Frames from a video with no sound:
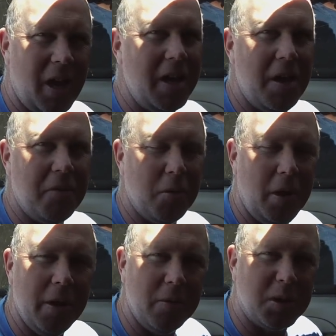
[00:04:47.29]
I never
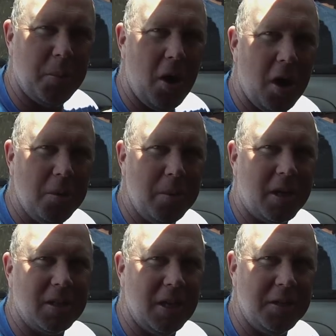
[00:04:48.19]
really respond
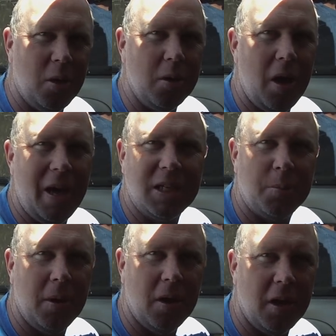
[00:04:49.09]
because I don't know how to
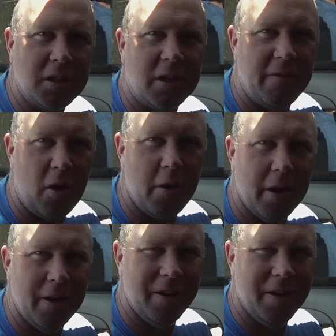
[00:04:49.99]
spell Husqvarna.